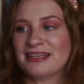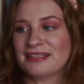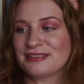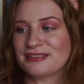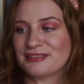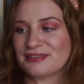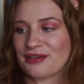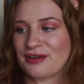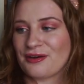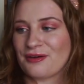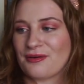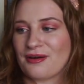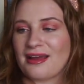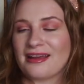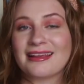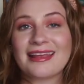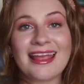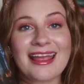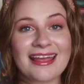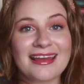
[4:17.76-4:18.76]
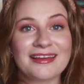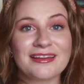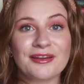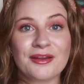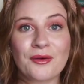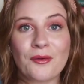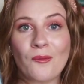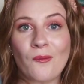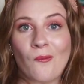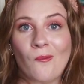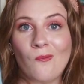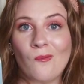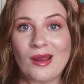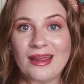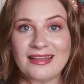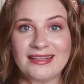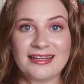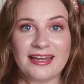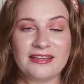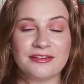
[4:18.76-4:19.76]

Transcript: So I can't wait.